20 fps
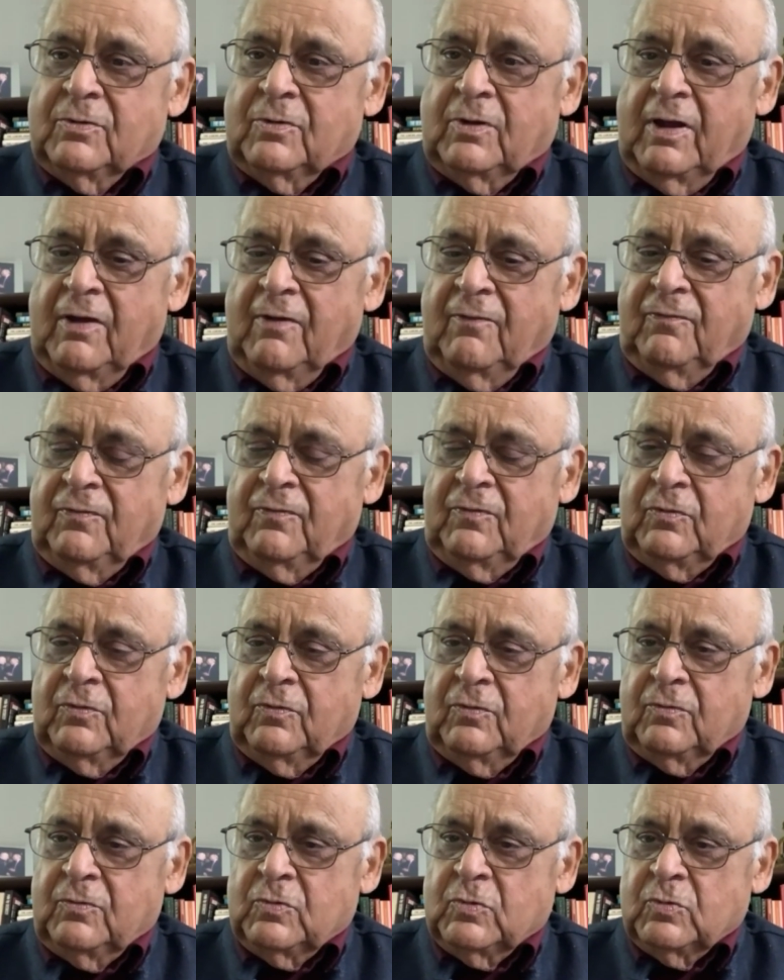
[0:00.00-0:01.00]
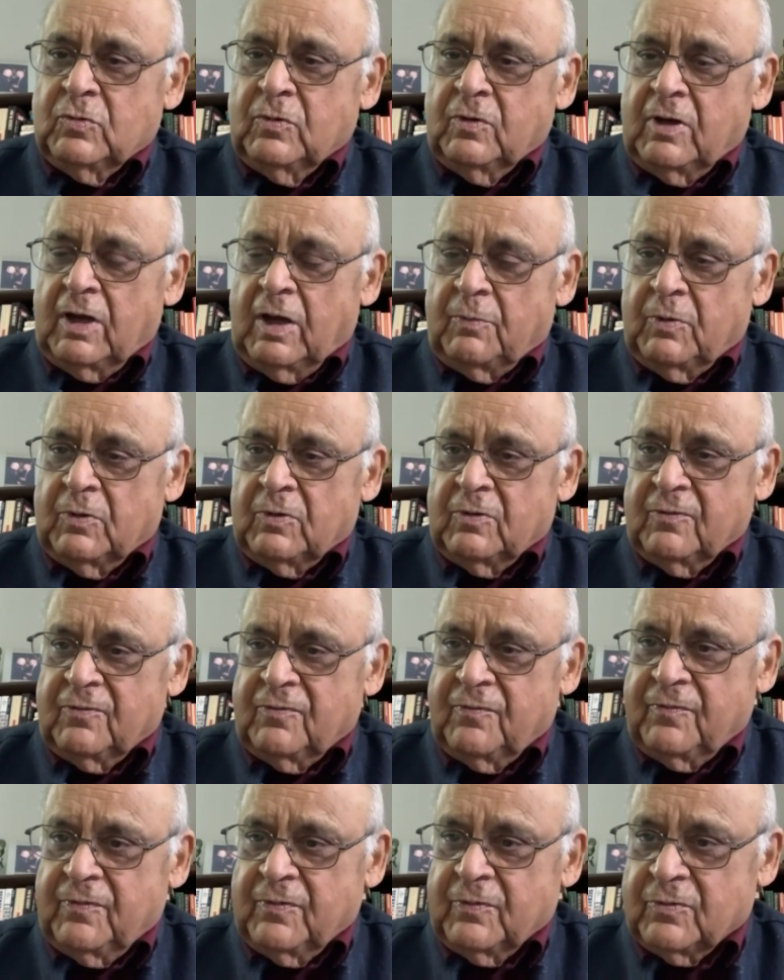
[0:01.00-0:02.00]
you have to do a couple of
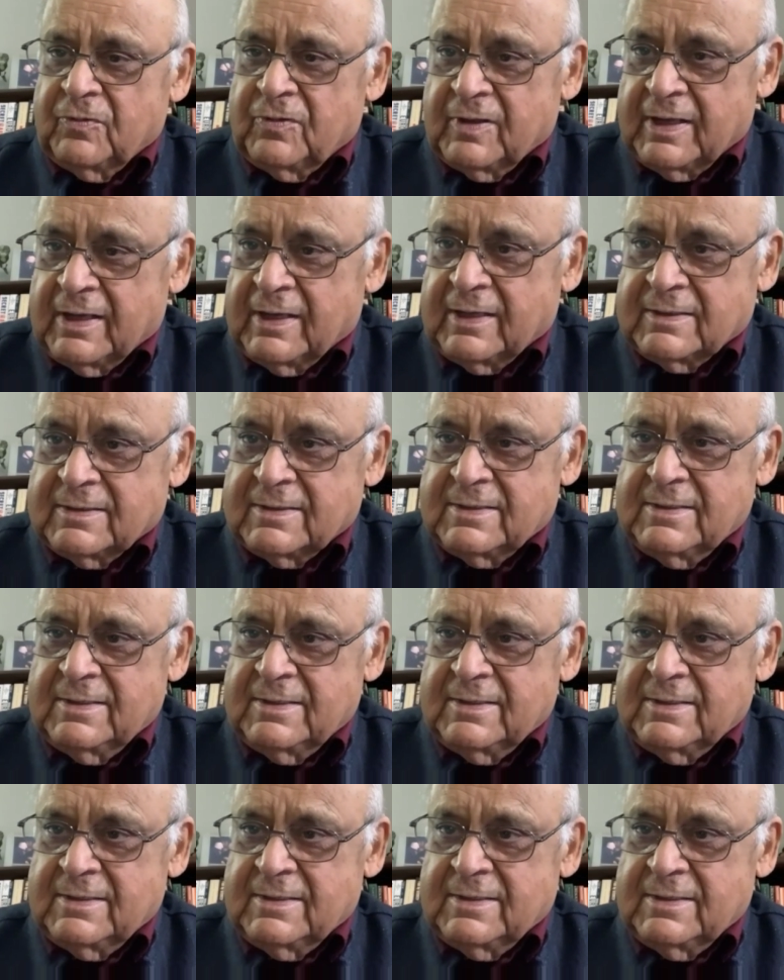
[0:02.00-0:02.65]
few things.